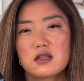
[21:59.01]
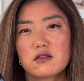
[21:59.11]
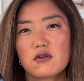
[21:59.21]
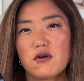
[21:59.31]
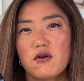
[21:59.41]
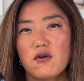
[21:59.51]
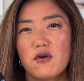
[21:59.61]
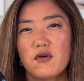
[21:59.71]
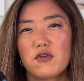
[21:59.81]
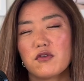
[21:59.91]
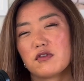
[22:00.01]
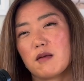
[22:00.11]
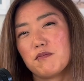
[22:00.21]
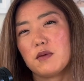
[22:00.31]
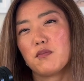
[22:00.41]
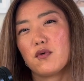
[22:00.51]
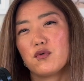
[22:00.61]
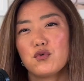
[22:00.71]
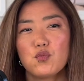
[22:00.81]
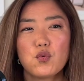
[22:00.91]
So some people
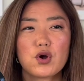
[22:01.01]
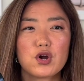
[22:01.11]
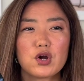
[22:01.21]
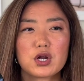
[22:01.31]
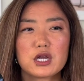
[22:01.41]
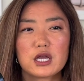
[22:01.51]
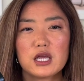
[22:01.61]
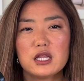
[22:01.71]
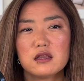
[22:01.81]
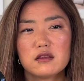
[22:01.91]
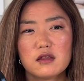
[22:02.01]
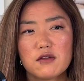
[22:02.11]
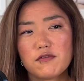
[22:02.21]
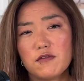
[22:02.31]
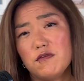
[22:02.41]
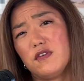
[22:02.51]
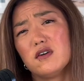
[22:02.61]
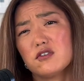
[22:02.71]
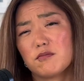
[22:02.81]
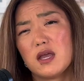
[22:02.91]
who work in different
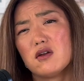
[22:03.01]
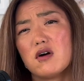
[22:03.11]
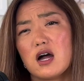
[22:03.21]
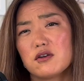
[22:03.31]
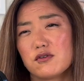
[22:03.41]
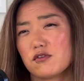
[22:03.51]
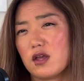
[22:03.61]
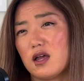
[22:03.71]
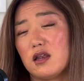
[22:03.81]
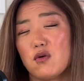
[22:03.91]
fields may not understand